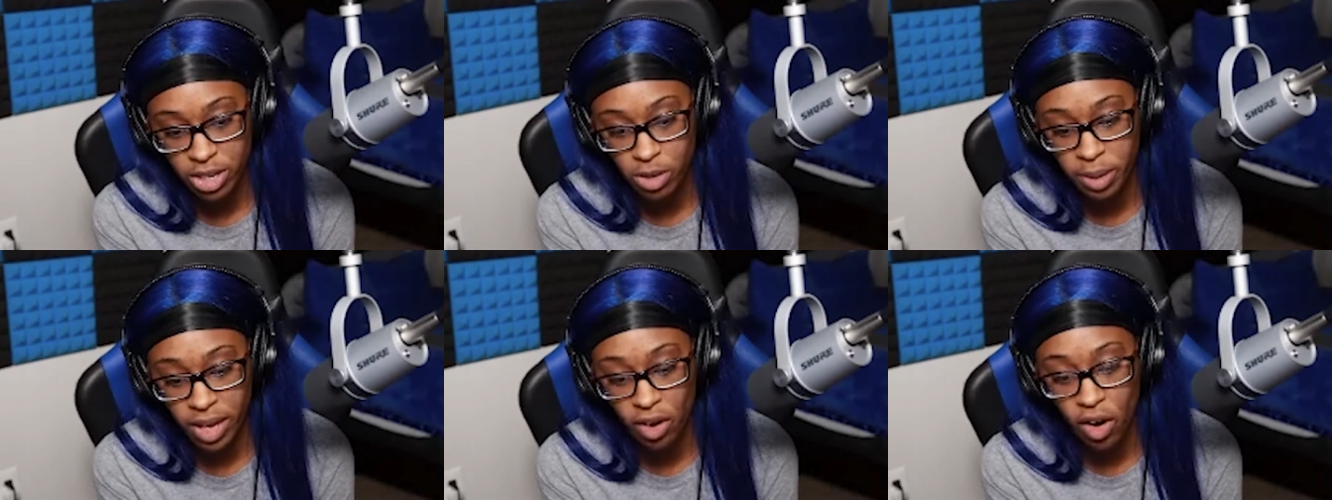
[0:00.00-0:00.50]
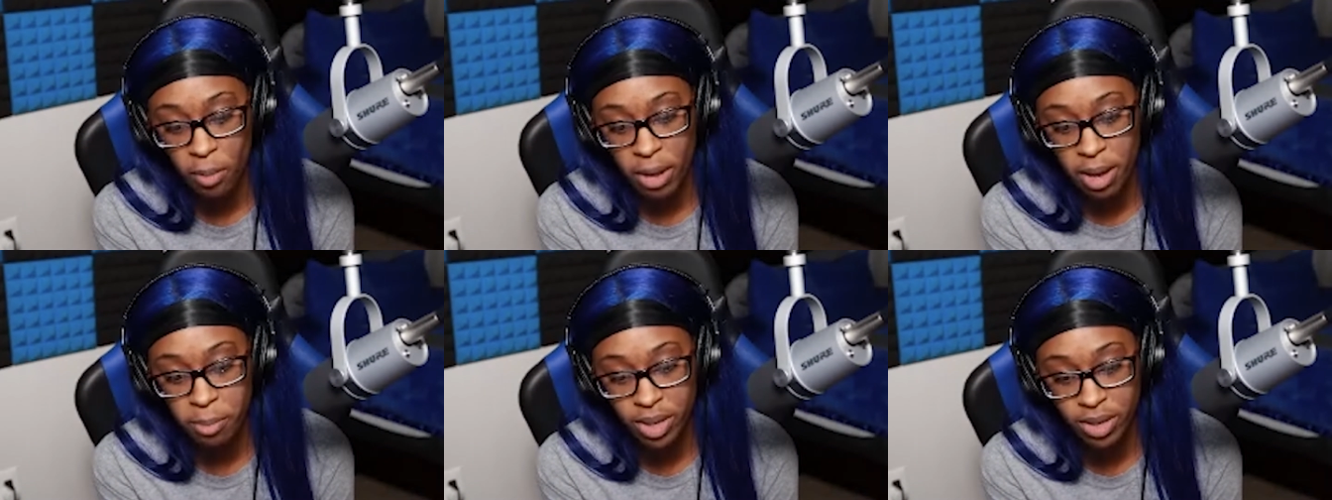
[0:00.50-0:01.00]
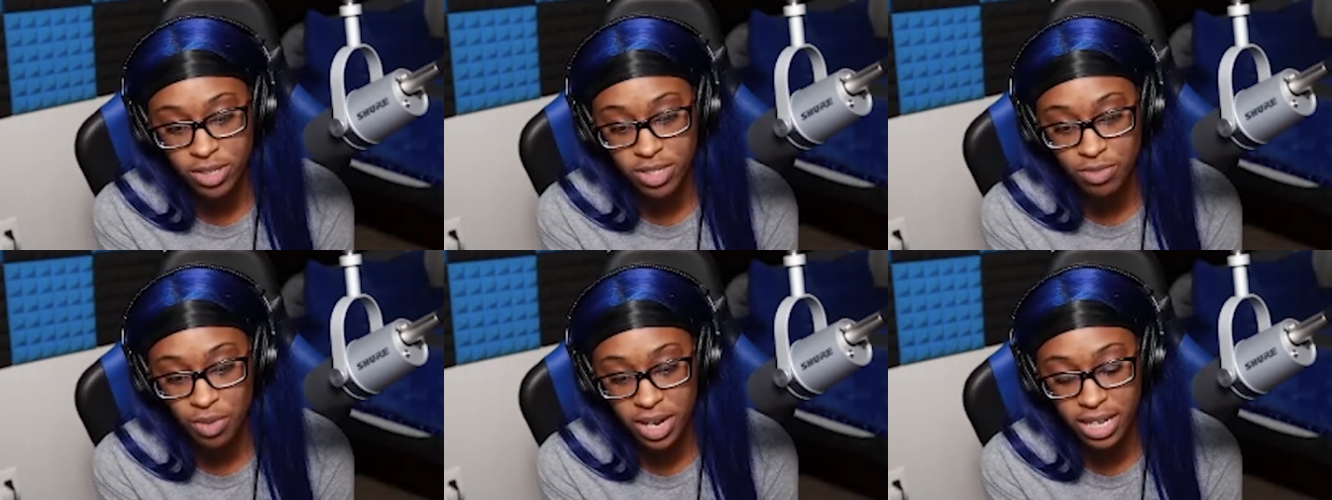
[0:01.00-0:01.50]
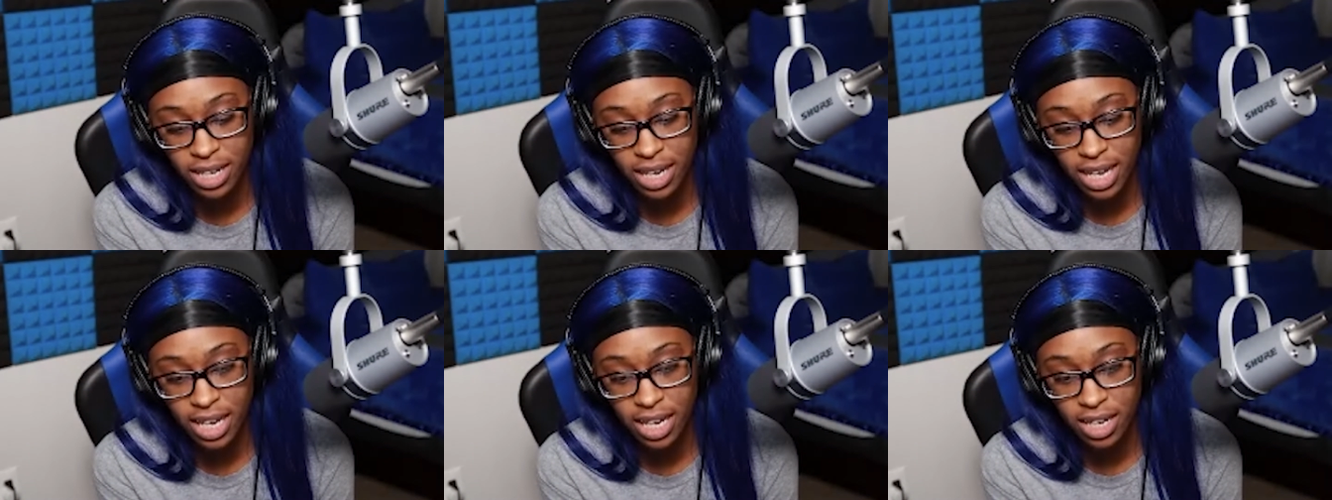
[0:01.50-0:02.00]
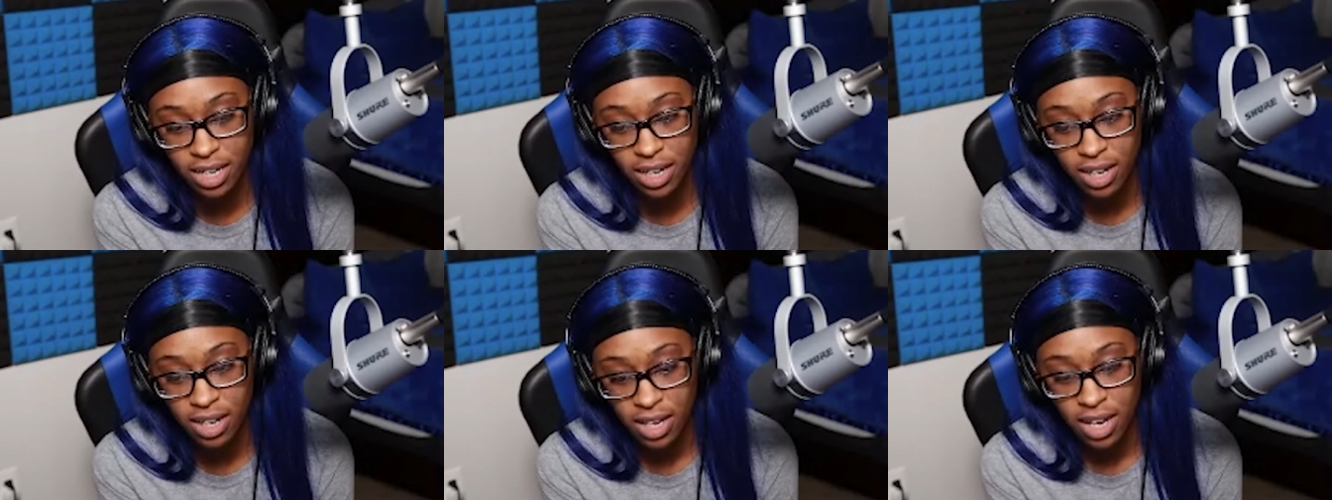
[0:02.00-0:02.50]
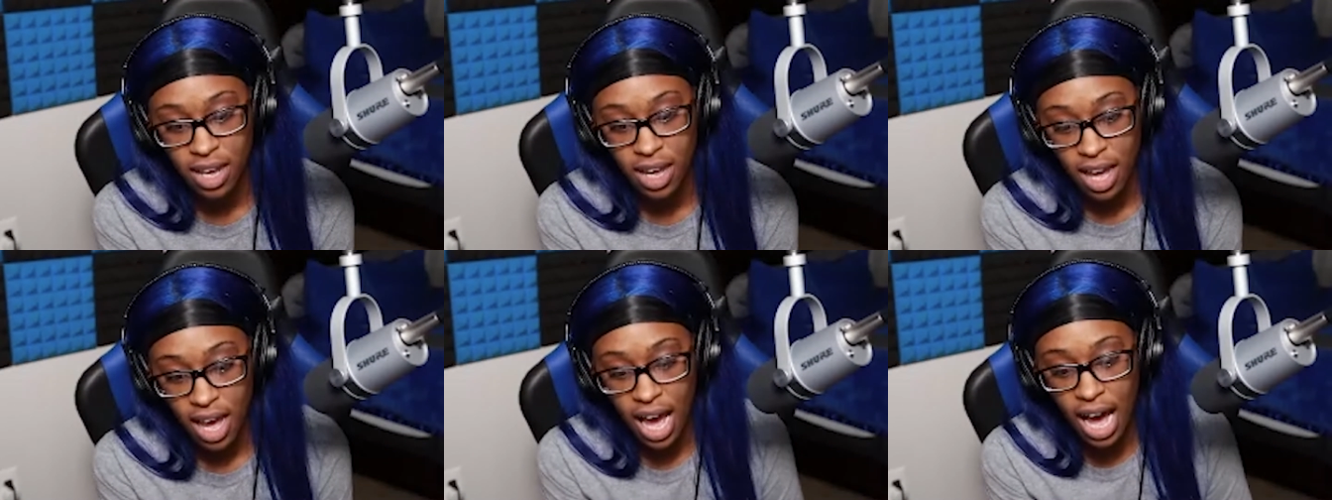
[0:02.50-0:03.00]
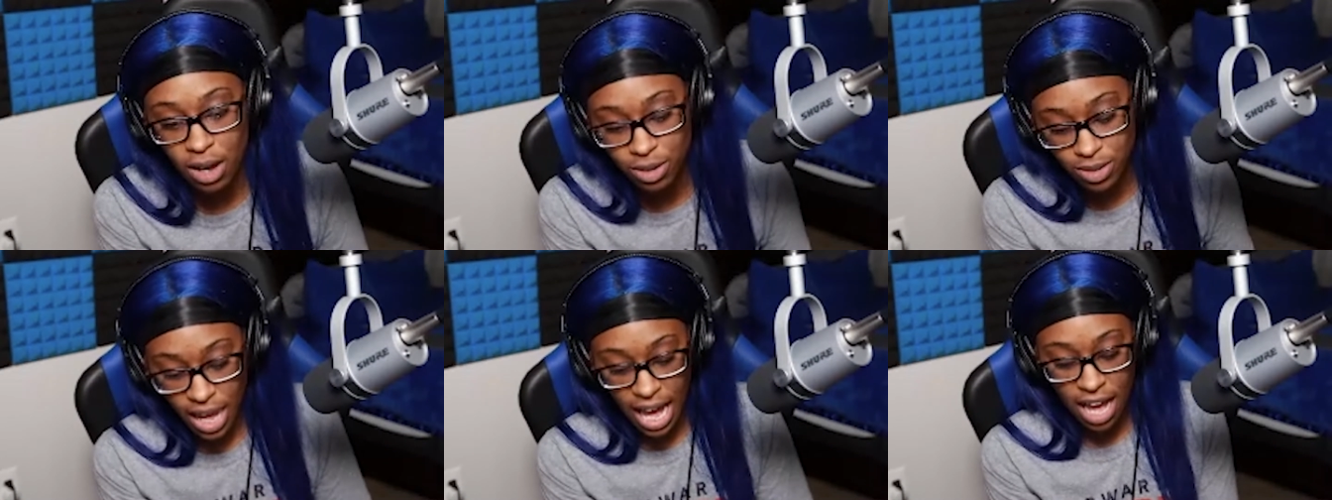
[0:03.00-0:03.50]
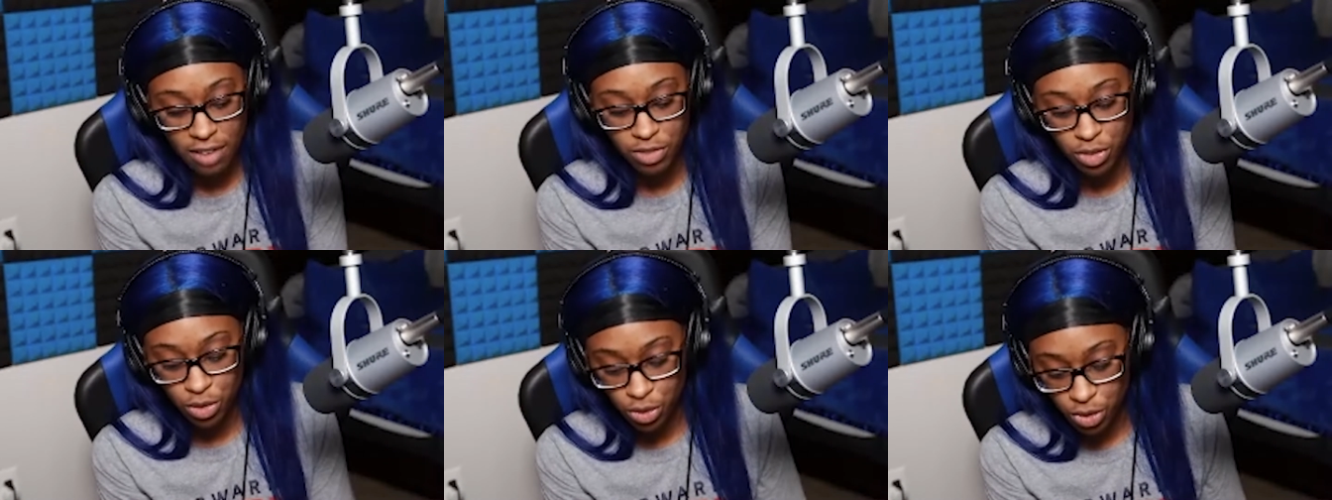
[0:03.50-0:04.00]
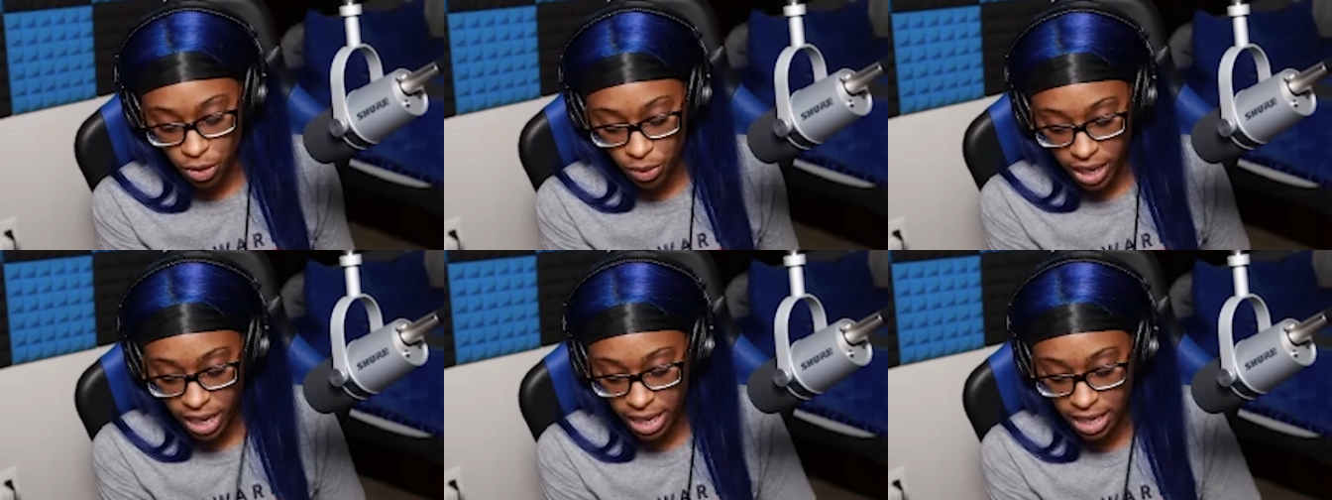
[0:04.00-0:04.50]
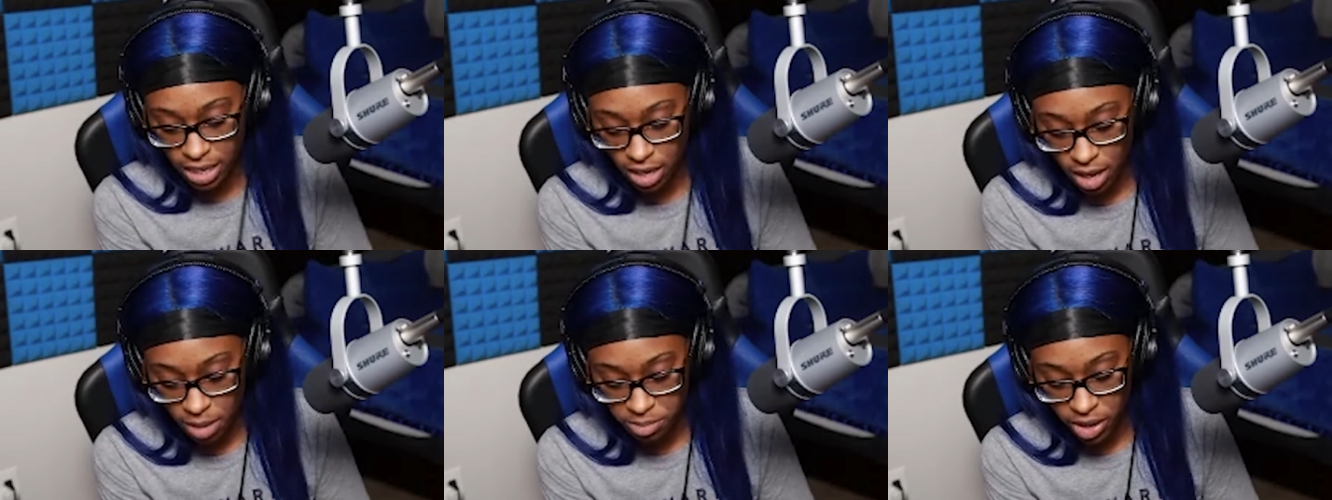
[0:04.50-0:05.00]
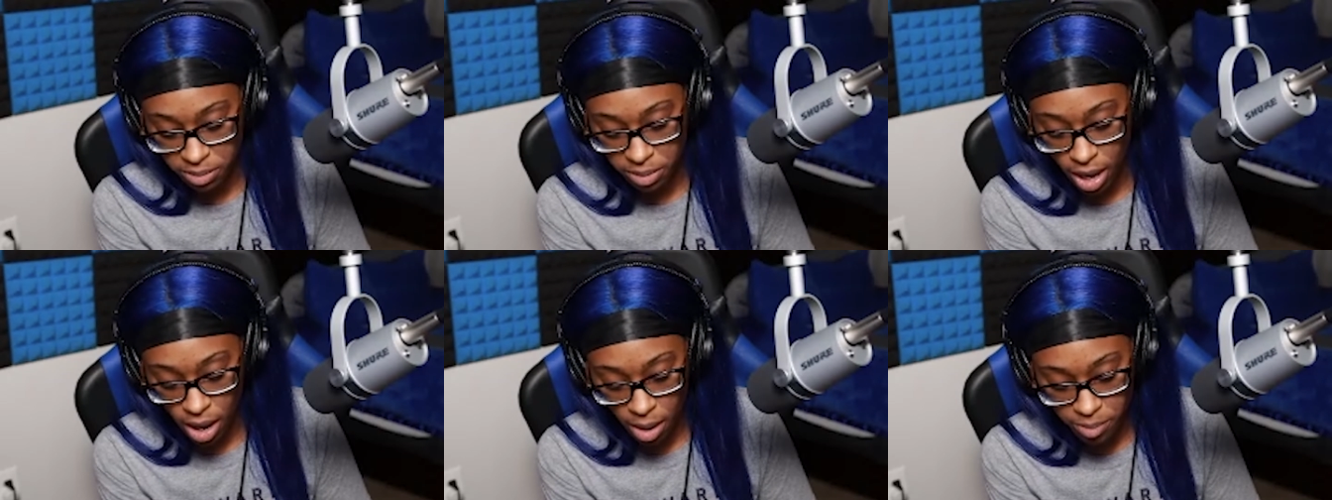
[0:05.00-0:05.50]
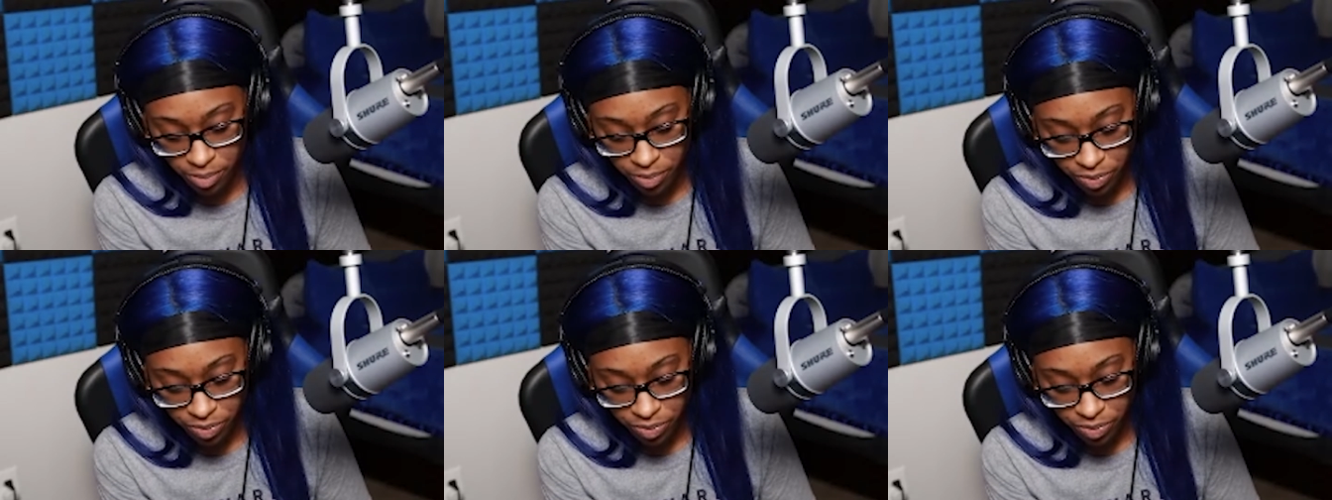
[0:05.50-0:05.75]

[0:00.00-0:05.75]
pay all my what bills and rent and I'll have you go ahead and um um um